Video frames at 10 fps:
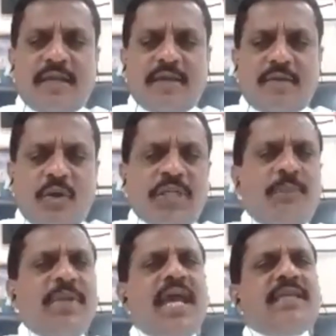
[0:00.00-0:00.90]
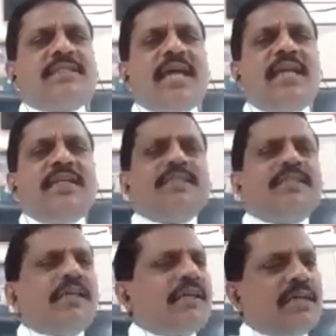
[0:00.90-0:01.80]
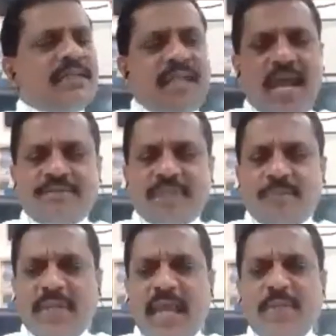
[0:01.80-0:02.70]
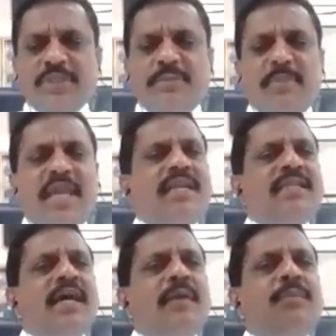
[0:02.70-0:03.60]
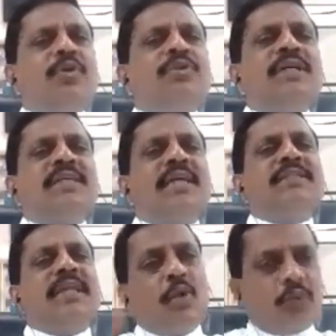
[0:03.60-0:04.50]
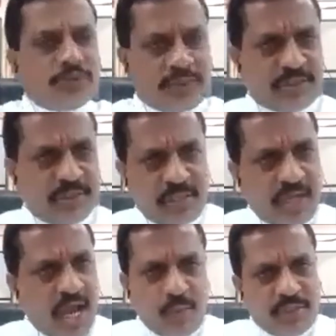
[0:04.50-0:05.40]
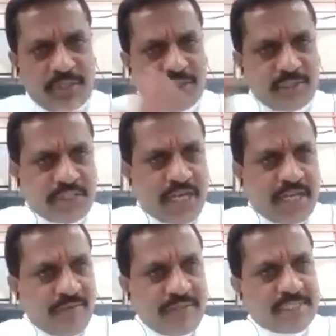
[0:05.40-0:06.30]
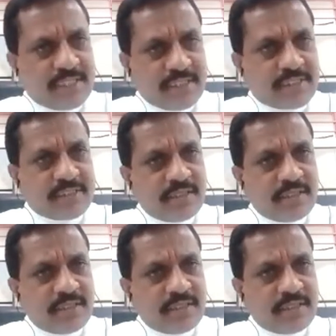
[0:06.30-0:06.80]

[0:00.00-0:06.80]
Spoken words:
What the media has done is they have sometimes made the abusers as heroes. I would straight away say this.